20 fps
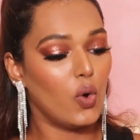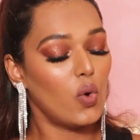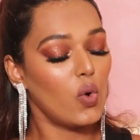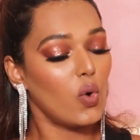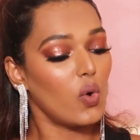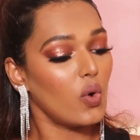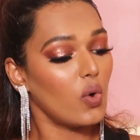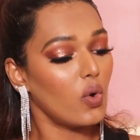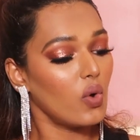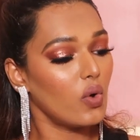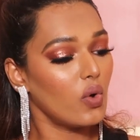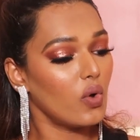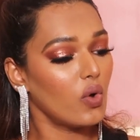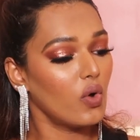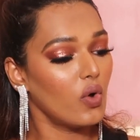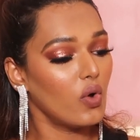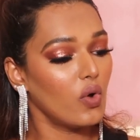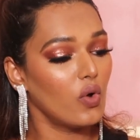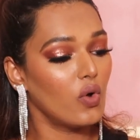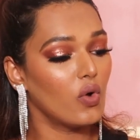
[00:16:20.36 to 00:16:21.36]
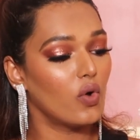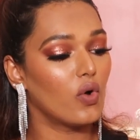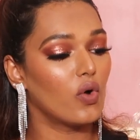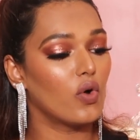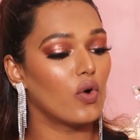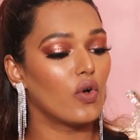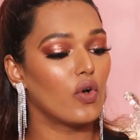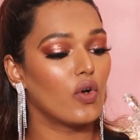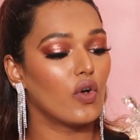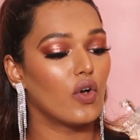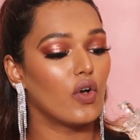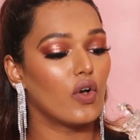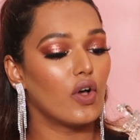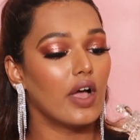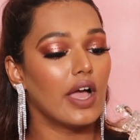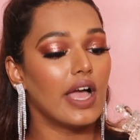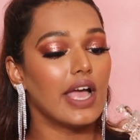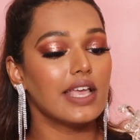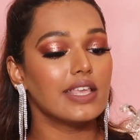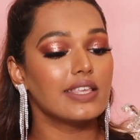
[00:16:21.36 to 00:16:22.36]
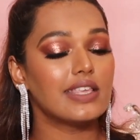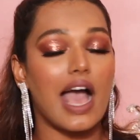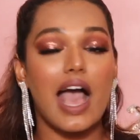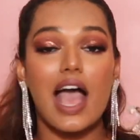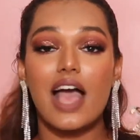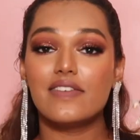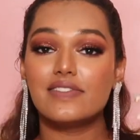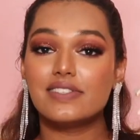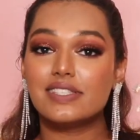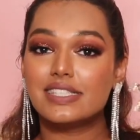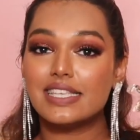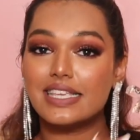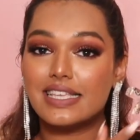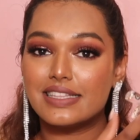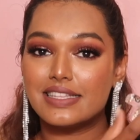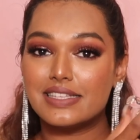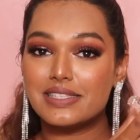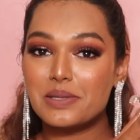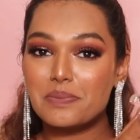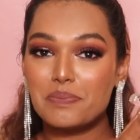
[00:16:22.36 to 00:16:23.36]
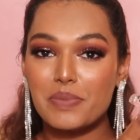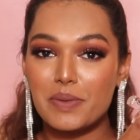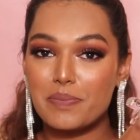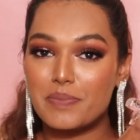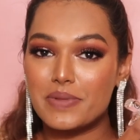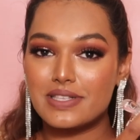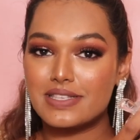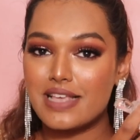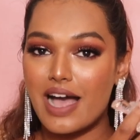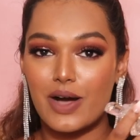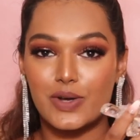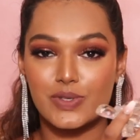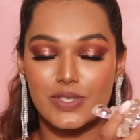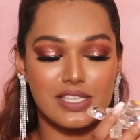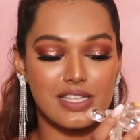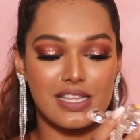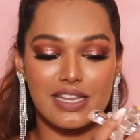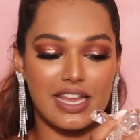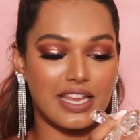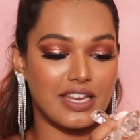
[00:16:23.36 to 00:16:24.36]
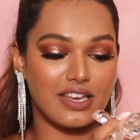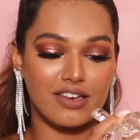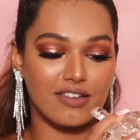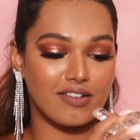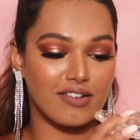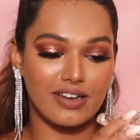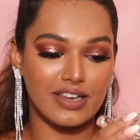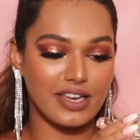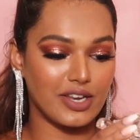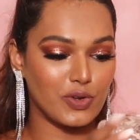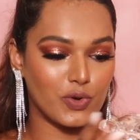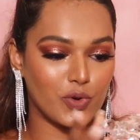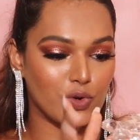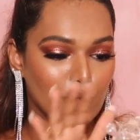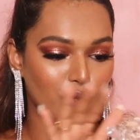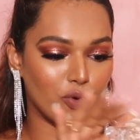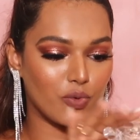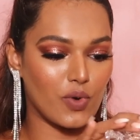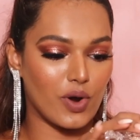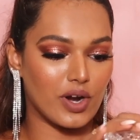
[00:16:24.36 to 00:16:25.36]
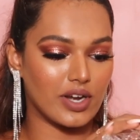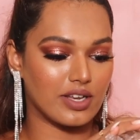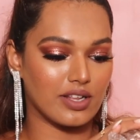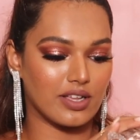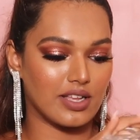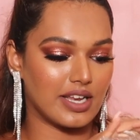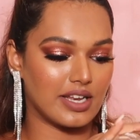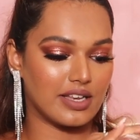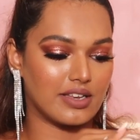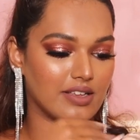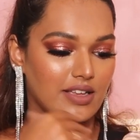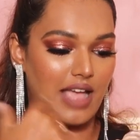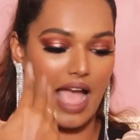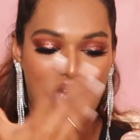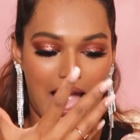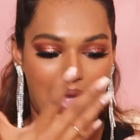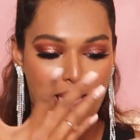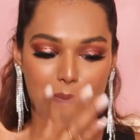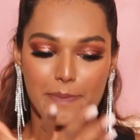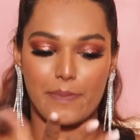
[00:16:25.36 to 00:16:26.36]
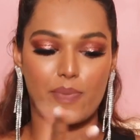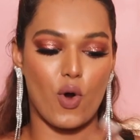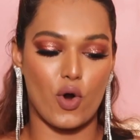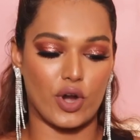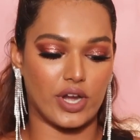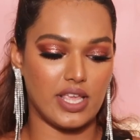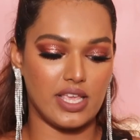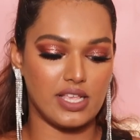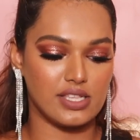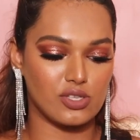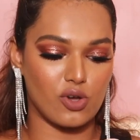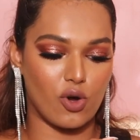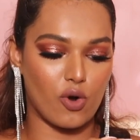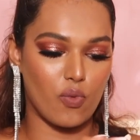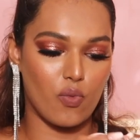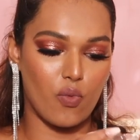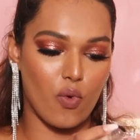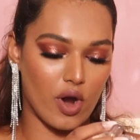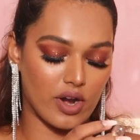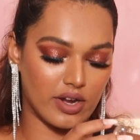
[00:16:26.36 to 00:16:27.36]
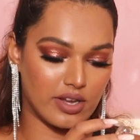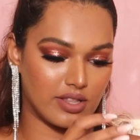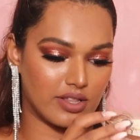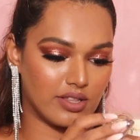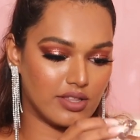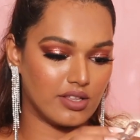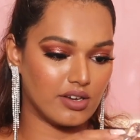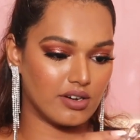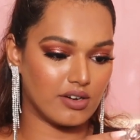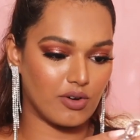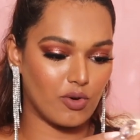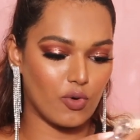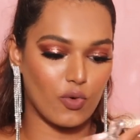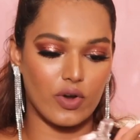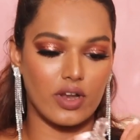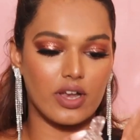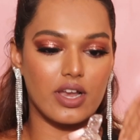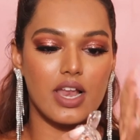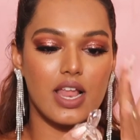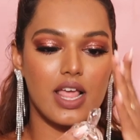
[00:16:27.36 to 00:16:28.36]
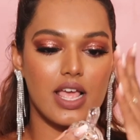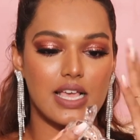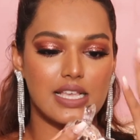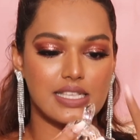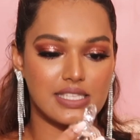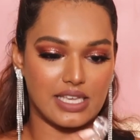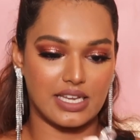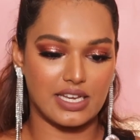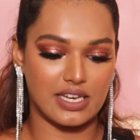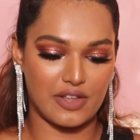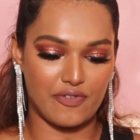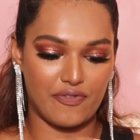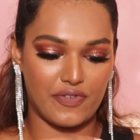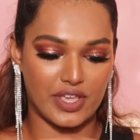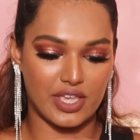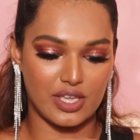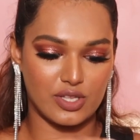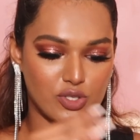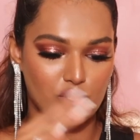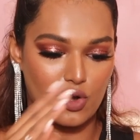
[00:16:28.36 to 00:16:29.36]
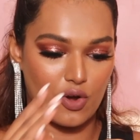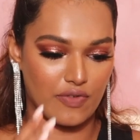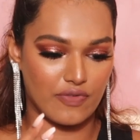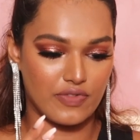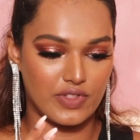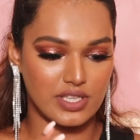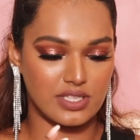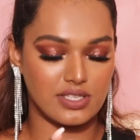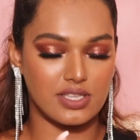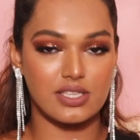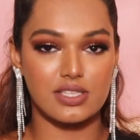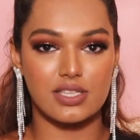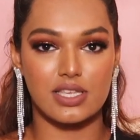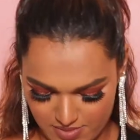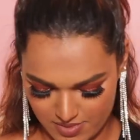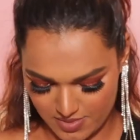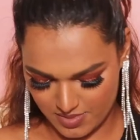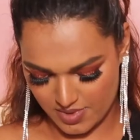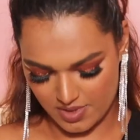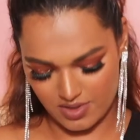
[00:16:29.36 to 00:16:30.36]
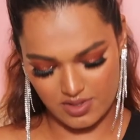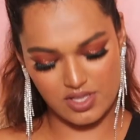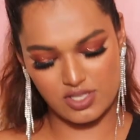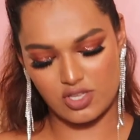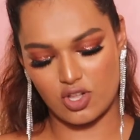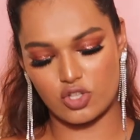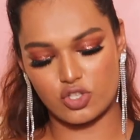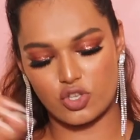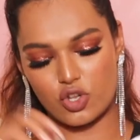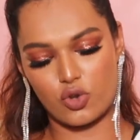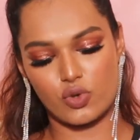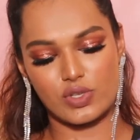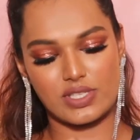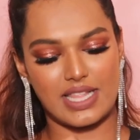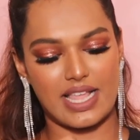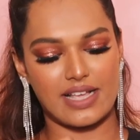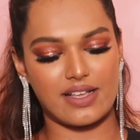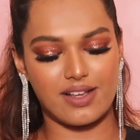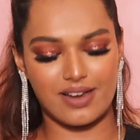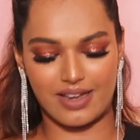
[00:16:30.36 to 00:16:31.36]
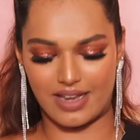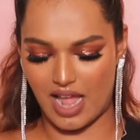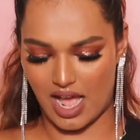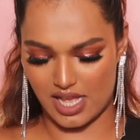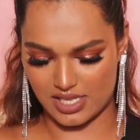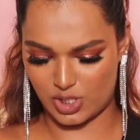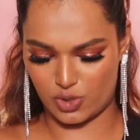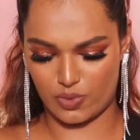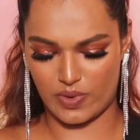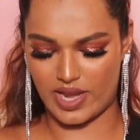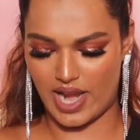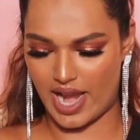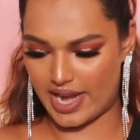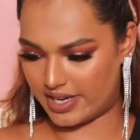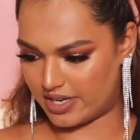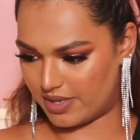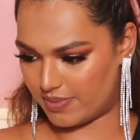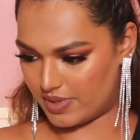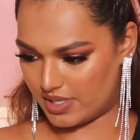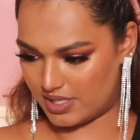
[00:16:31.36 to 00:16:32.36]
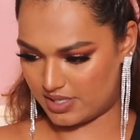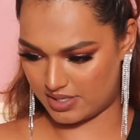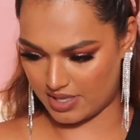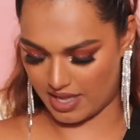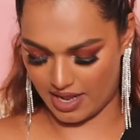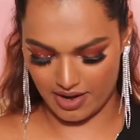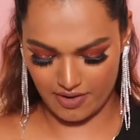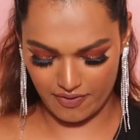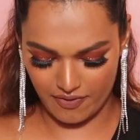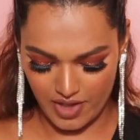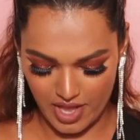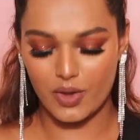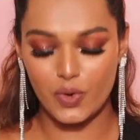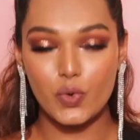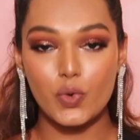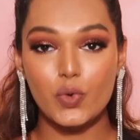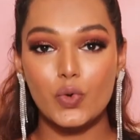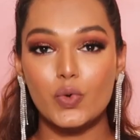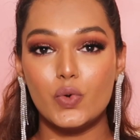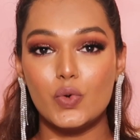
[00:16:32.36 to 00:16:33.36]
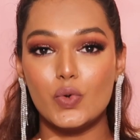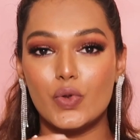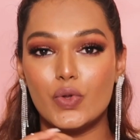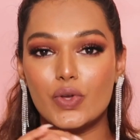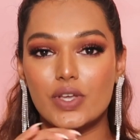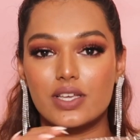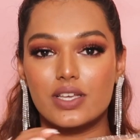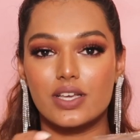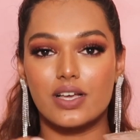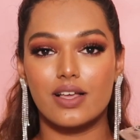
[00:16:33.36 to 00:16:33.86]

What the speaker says: oh yeah, I've seen this in people's houses, and I really don't know what it embodies or what the whole significance of this is. This also looks like a glassware item itself. Ooh, look.